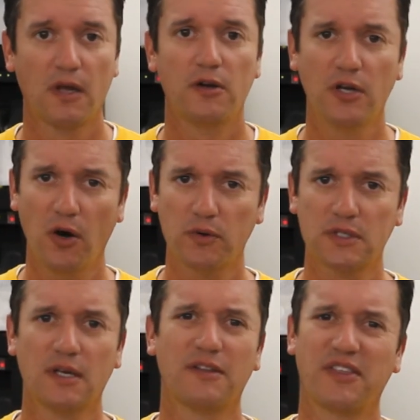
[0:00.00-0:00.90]

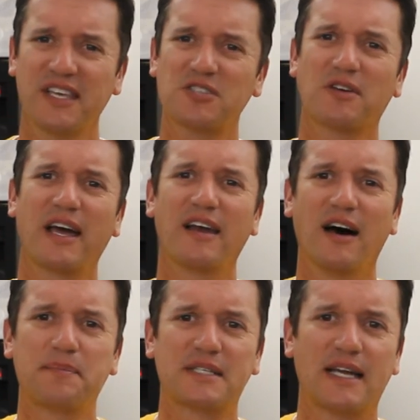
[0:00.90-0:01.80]
Note that things are kind of
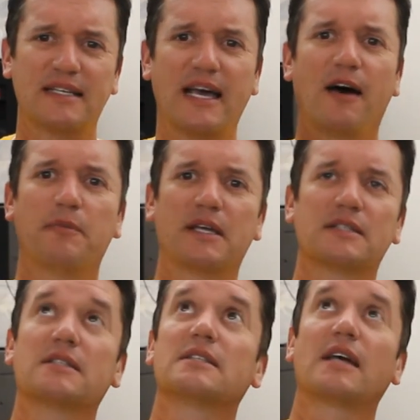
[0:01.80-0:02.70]
upside down
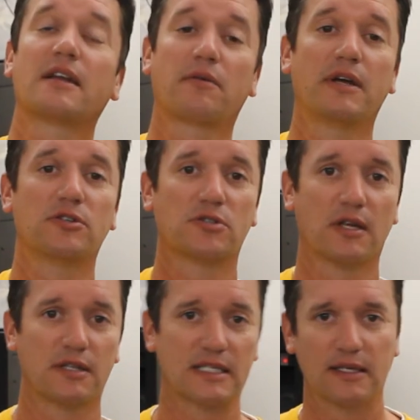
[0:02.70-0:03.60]
because the Sonic Ranger's
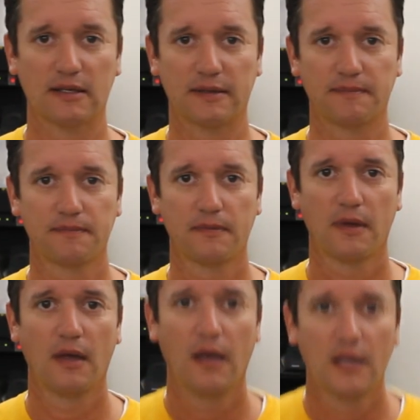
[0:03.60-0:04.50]
on the ceiling.
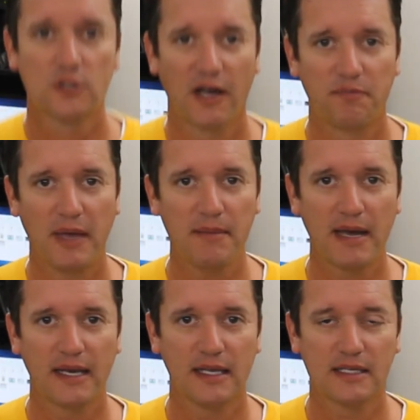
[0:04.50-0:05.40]
So I bent
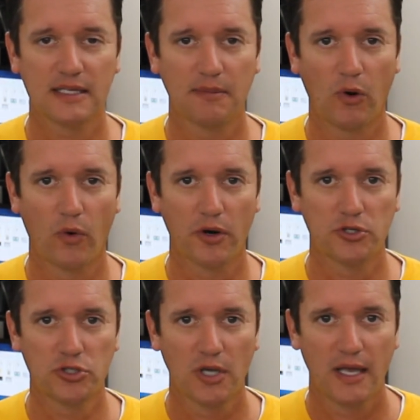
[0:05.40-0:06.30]
my knees, I'm
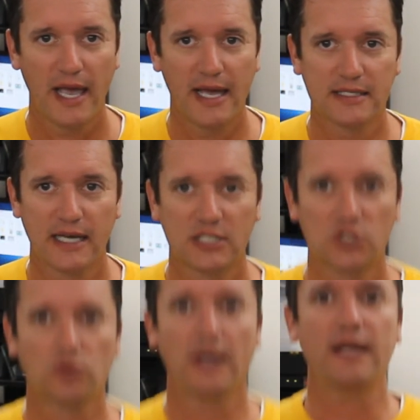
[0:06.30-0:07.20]
orange. As I
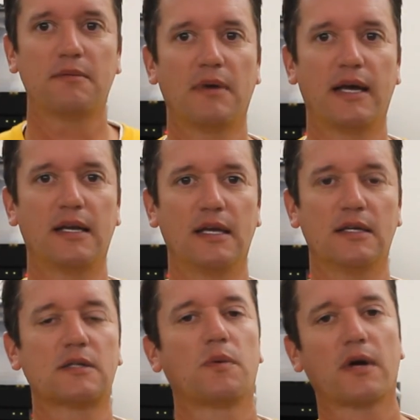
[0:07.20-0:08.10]
straighten my
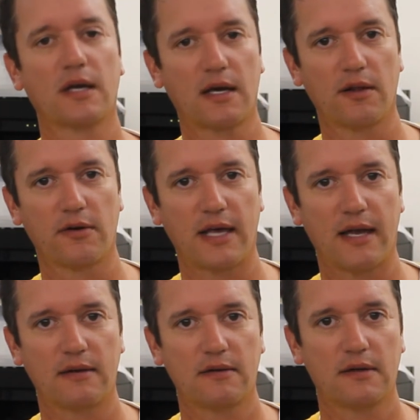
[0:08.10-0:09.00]
knees, we're going to color
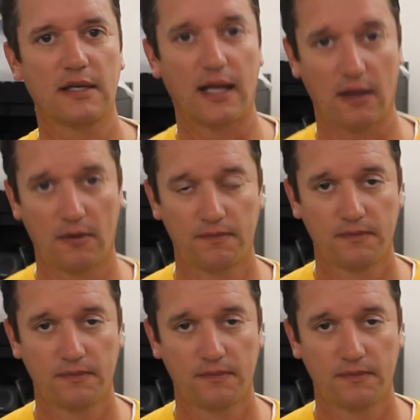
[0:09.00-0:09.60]
that yellow.